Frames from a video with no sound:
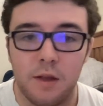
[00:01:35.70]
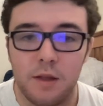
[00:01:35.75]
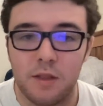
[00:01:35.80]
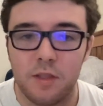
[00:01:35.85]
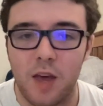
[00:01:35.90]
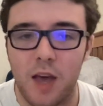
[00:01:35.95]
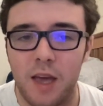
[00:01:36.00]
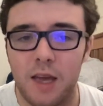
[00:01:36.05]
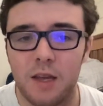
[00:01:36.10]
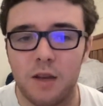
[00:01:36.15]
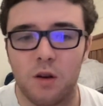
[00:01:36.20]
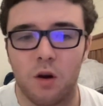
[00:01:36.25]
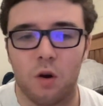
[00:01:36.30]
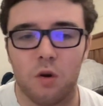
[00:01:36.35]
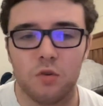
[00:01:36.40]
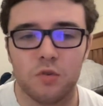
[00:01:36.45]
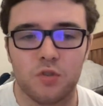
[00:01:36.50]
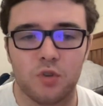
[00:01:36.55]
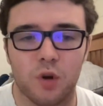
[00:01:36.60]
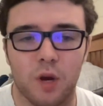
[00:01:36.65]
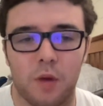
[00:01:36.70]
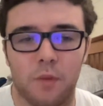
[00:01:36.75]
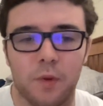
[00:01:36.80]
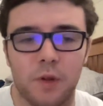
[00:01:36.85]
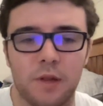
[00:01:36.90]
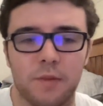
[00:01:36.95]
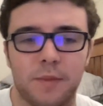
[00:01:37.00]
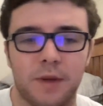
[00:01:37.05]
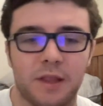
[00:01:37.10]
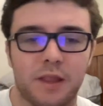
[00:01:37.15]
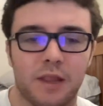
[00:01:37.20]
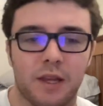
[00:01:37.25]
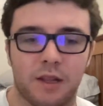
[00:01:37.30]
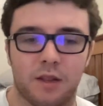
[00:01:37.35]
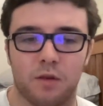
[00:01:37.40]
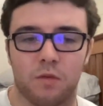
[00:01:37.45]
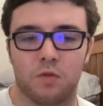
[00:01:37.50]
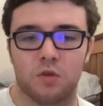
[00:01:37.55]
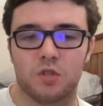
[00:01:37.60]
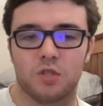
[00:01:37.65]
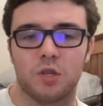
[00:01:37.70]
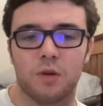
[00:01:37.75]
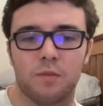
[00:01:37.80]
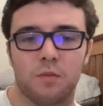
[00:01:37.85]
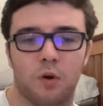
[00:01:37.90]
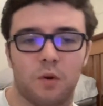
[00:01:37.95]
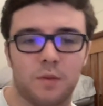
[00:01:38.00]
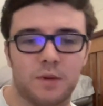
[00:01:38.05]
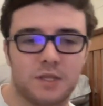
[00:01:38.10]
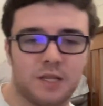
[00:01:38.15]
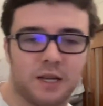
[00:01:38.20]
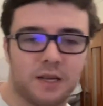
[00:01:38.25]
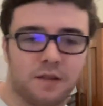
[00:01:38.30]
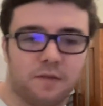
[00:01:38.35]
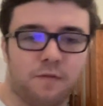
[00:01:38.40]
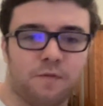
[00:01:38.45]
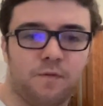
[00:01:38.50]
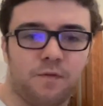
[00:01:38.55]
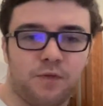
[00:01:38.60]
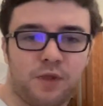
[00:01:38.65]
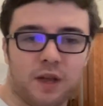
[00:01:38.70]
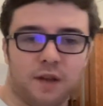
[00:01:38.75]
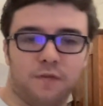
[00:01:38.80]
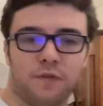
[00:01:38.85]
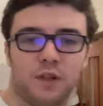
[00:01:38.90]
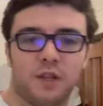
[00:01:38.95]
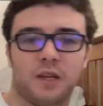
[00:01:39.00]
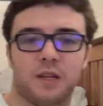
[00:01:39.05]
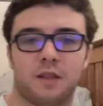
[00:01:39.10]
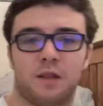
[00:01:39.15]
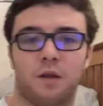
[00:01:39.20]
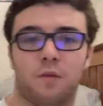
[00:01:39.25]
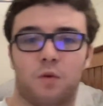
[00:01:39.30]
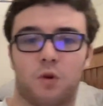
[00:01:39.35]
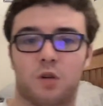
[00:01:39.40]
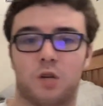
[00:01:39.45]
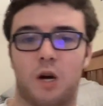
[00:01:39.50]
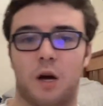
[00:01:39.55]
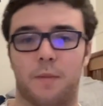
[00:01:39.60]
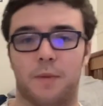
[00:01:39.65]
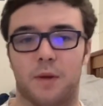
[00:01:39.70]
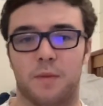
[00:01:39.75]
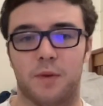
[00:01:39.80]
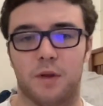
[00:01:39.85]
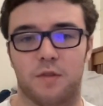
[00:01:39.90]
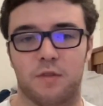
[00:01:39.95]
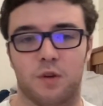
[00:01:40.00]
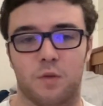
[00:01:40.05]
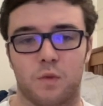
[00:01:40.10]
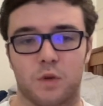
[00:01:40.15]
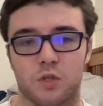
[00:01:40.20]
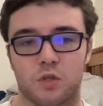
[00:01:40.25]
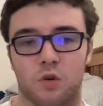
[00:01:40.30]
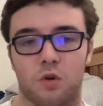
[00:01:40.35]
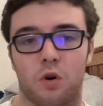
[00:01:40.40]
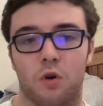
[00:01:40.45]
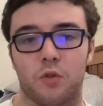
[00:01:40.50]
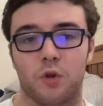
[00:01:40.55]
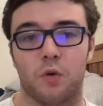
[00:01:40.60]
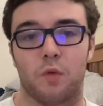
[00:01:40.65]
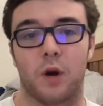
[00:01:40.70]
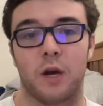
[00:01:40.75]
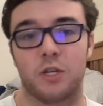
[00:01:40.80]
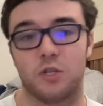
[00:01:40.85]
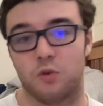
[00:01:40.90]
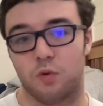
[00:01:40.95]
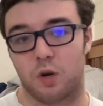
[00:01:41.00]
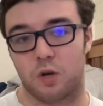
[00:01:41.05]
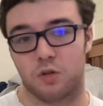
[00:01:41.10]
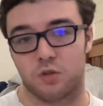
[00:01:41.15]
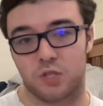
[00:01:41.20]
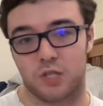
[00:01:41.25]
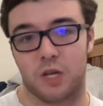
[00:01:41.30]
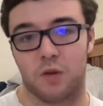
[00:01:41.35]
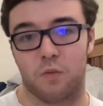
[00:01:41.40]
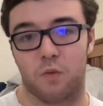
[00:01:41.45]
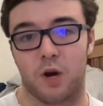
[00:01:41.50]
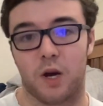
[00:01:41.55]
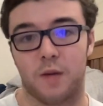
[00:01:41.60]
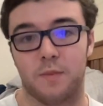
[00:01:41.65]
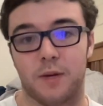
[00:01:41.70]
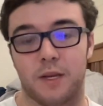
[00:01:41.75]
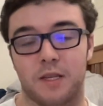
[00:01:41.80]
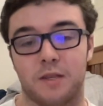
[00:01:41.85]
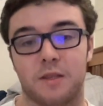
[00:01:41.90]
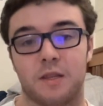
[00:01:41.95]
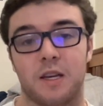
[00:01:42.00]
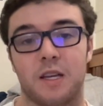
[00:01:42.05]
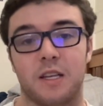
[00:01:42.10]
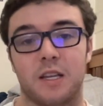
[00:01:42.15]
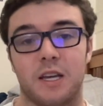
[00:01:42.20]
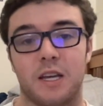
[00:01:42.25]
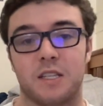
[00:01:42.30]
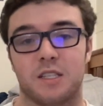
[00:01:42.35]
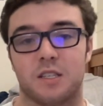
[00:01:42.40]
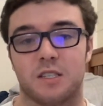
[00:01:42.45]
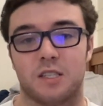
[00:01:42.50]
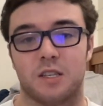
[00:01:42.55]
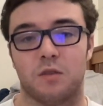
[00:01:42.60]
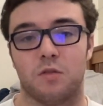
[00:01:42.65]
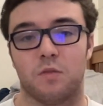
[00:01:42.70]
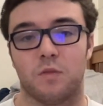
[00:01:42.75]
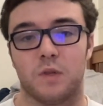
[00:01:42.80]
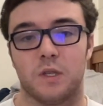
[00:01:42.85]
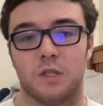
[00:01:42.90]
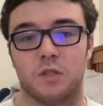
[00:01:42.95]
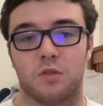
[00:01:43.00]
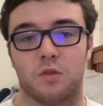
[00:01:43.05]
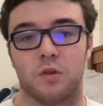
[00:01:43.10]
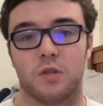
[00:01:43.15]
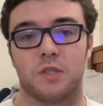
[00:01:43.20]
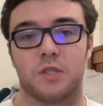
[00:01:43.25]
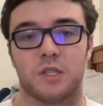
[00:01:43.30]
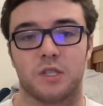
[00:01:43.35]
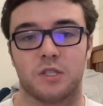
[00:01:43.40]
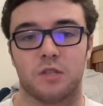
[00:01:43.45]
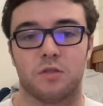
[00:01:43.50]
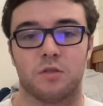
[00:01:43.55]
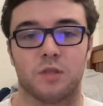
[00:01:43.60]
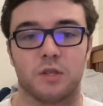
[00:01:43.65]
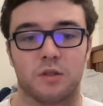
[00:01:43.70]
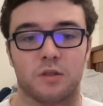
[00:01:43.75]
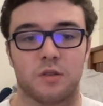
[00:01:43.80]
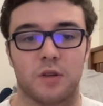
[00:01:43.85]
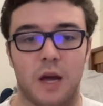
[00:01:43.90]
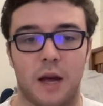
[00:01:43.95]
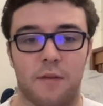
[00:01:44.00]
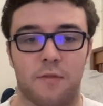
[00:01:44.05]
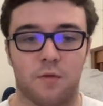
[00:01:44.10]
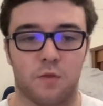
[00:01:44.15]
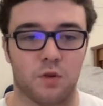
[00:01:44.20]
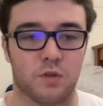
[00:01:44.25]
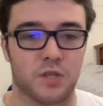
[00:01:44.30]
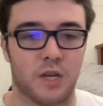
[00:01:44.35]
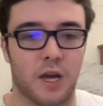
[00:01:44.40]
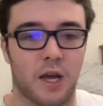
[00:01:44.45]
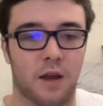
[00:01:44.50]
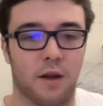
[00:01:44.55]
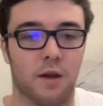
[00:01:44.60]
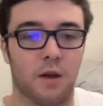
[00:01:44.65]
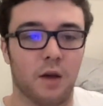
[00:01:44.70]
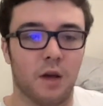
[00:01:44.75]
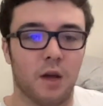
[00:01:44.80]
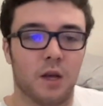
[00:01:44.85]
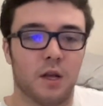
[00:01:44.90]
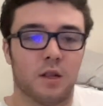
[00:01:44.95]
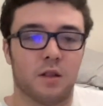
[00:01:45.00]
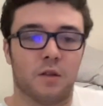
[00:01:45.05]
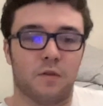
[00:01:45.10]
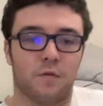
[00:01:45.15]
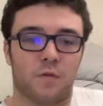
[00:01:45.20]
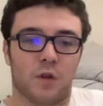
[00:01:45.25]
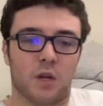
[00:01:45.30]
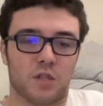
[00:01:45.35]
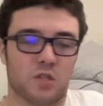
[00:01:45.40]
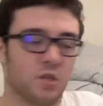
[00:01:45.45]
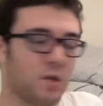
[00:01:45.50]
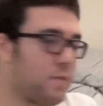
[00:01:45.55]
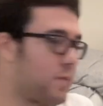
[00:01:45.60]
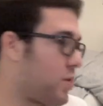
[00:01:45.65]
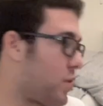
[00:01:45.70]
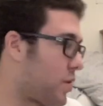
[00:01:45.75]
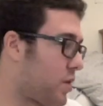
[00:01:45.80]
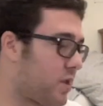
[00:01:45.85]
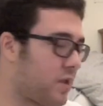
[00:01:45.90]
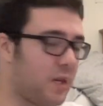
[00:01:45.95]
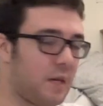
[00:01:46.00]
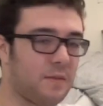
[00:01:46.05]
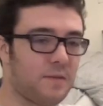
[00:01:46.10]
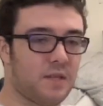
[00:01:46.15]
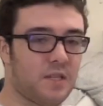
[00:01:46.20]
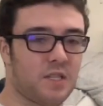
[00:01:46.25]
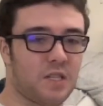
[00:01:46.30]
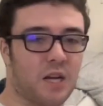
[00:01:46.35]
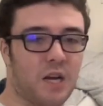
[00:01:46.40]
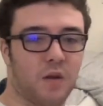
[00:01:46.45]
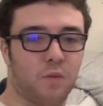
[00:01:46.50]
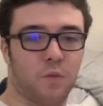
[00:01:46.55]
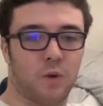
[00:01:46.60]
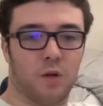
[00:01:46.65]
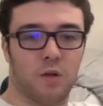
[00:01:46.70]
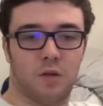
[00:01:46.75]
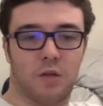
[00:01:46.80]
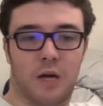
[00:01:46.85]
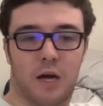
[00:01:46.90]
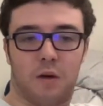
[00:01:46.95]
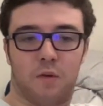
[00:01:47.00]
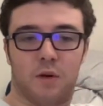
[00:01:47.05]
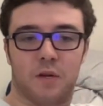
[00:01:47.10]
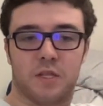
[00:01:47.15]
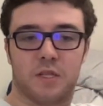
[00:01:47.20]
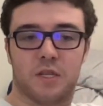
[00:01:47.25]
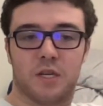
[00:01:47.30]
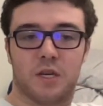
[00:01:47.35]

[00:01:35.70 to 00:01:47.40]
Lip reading: That, and also, I will admit, like, there were some moments that did feel like they were copying a bit of the original, although I do understand why it is a sequel released 36 years later afterwards, and in some circumstances, I will allow it.